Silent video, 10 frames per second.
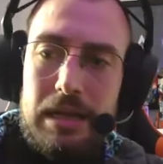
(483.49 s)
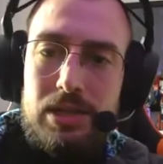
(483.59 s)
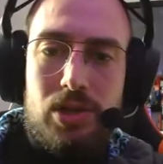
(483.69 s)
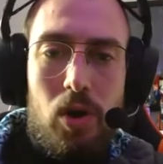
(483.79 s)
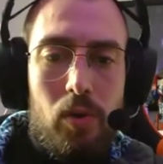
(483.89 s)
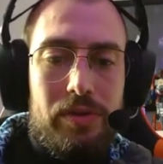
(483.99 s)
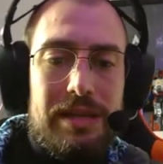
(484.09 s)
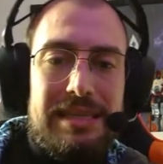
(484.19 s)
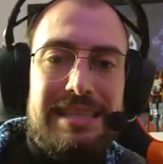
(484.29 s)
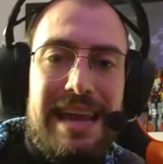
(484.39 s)
So
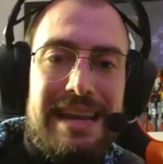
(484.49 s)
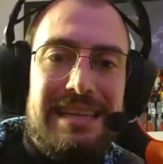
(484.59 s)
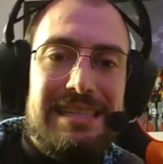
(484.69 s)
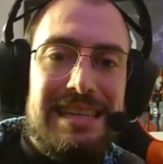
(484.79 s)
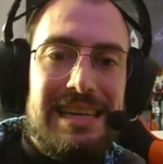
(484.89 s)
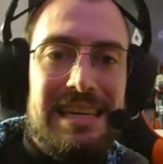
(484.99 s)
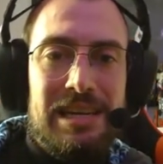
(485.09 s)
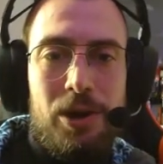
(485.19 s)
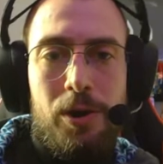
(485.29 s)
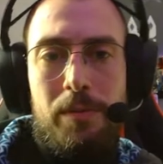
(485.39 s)
the settings
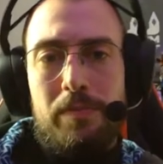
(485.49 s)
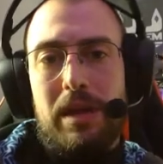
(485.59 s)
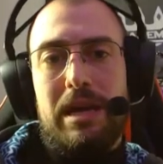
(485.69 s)
here,